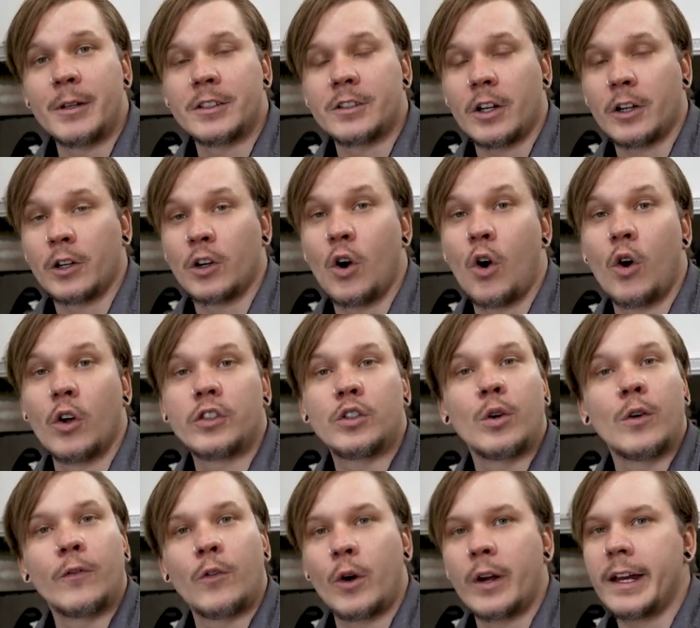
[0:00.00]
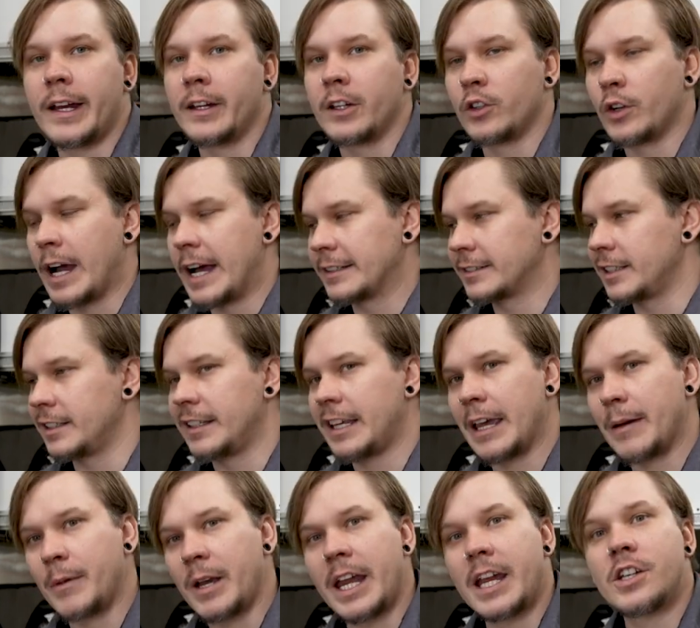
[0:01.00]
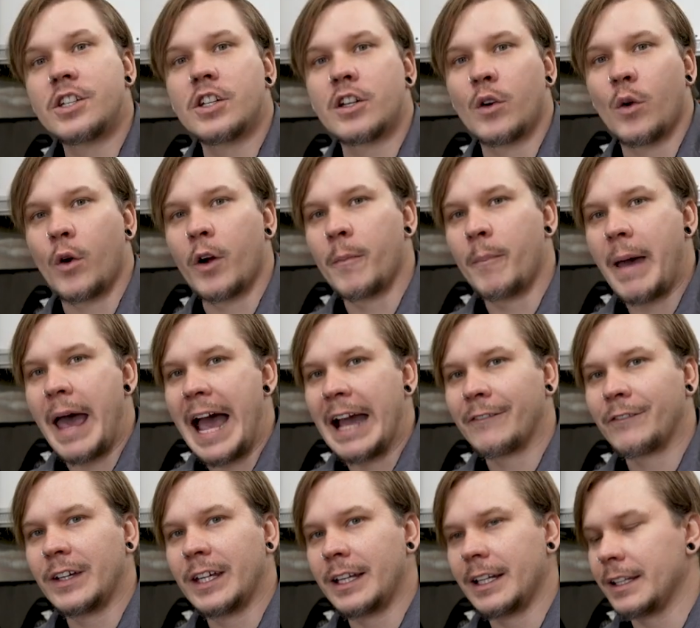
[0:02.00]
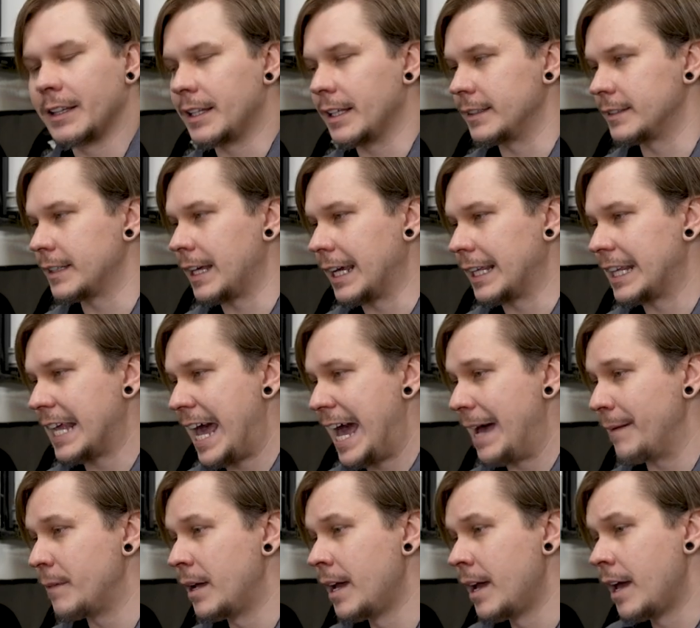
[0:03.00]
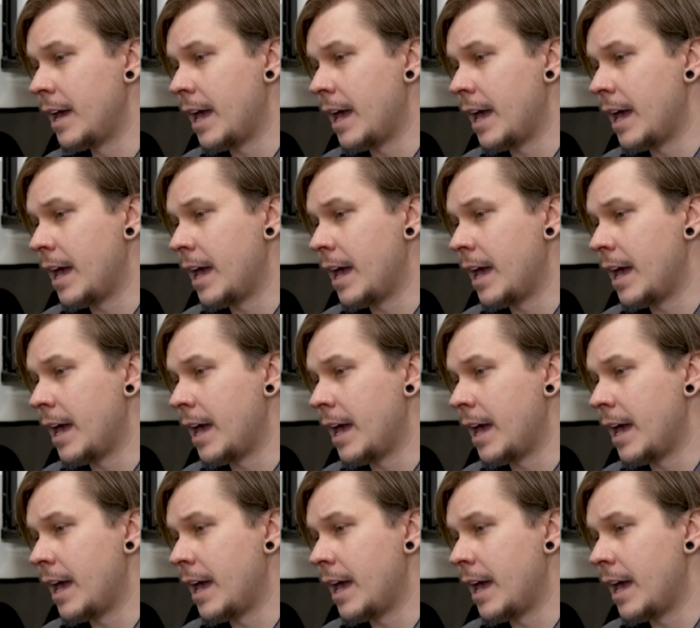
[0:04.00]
It's our goal to avoid any cross-contamination or backfeeding, things like that.